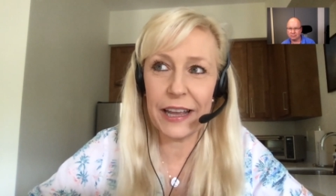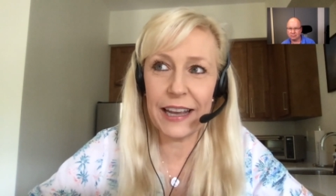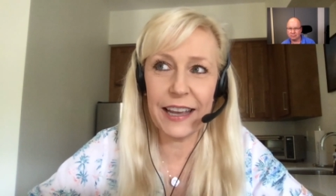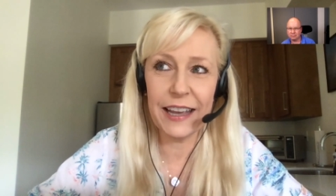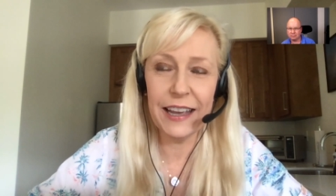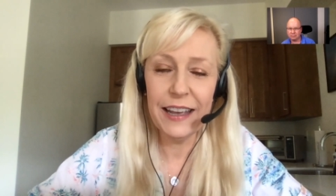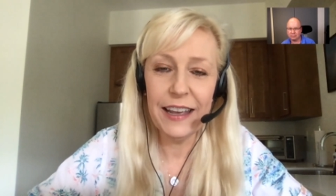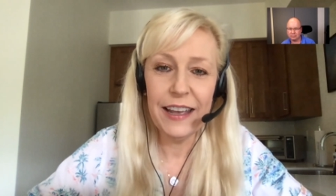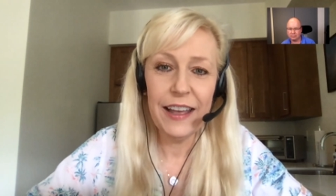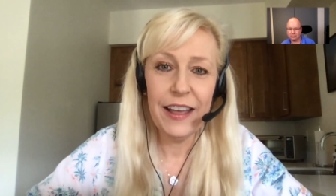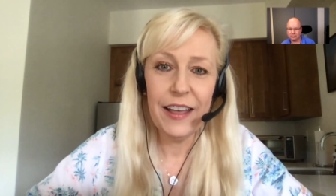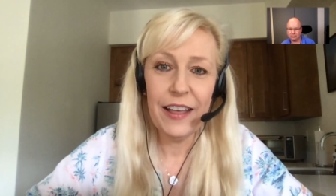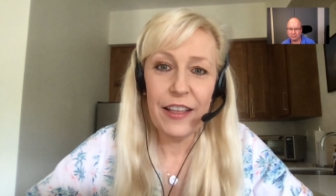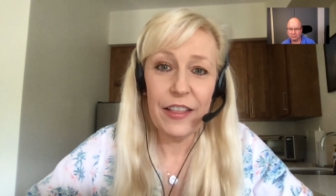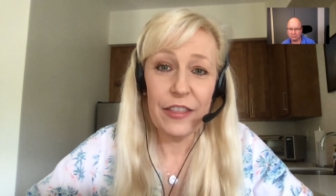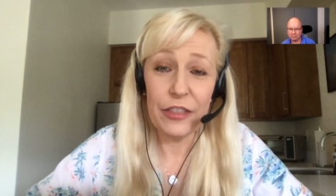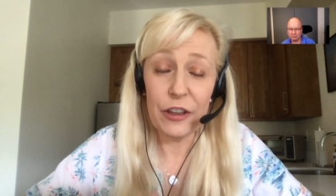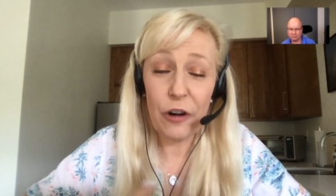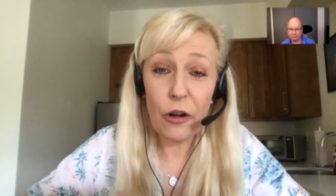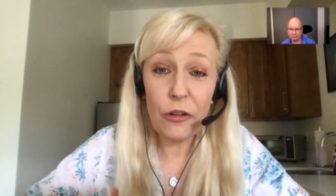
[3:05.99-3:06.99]
Like,
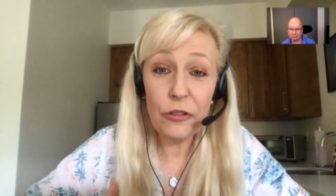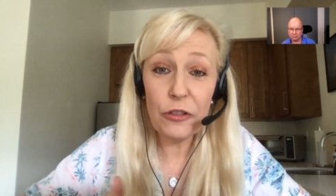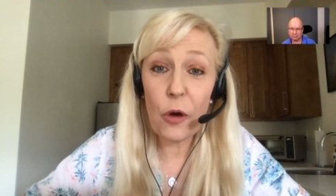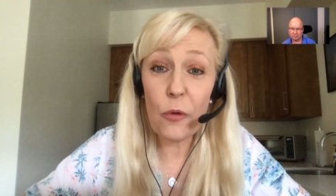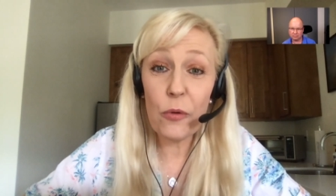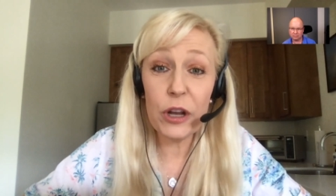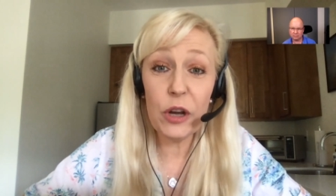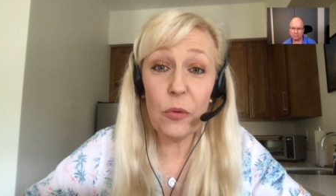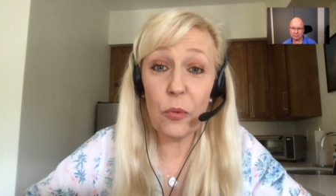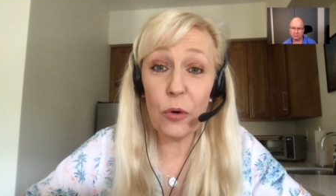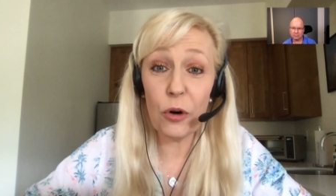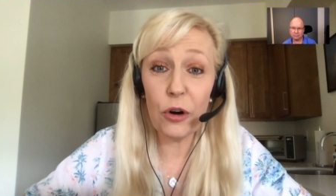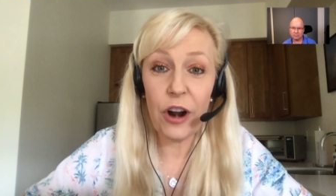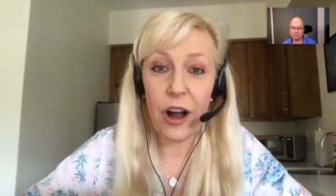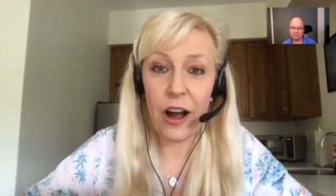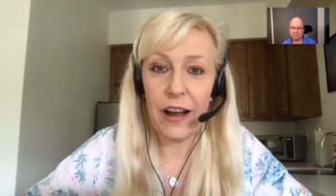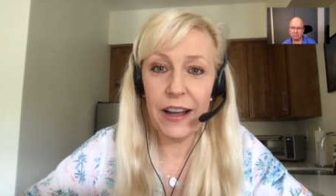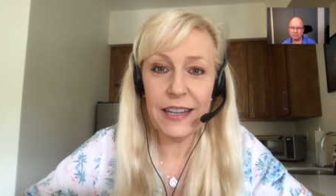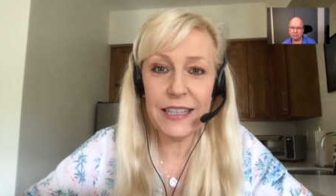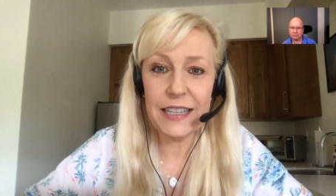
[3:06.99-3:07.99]
they're all knowing,
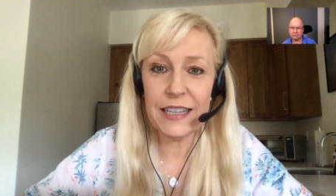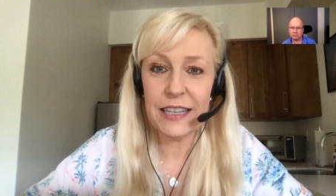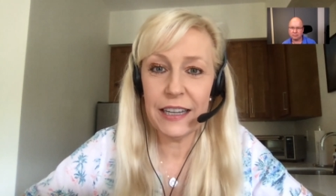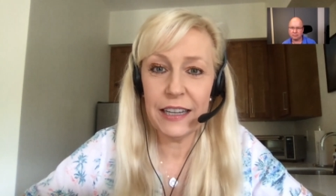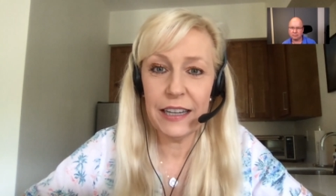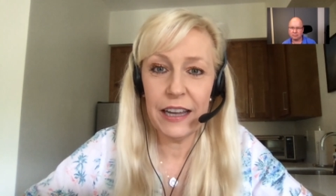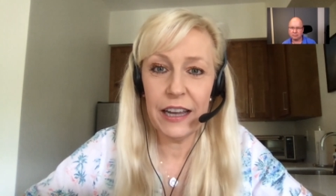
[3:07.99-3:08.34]
we're not.